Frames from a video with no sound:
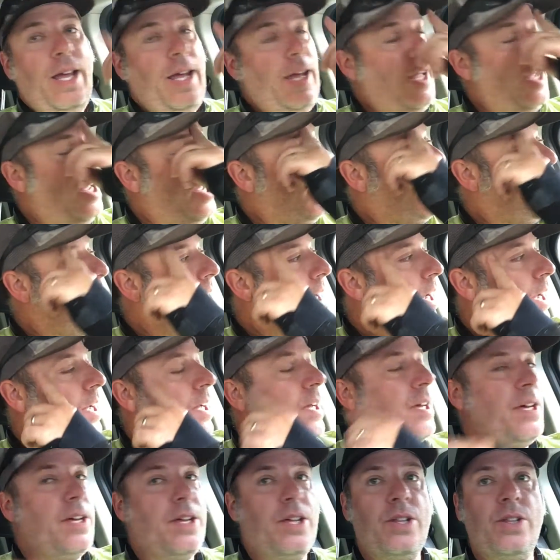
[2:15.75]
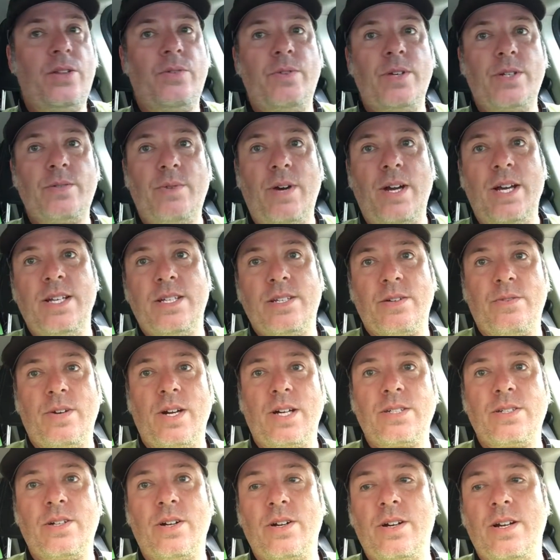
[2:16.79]
And uh, the reason why he's a
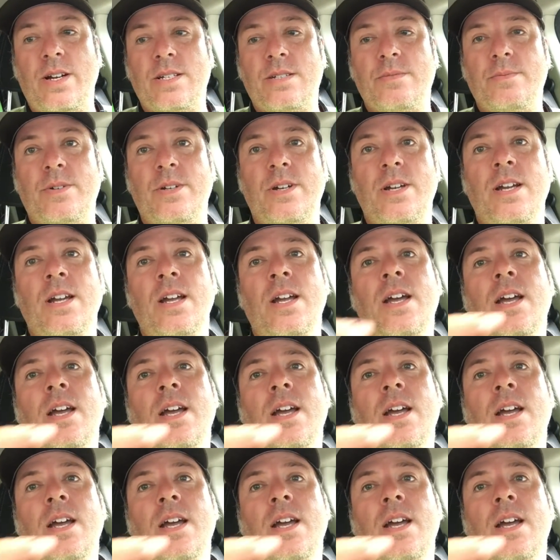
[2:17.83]
Rockstar customer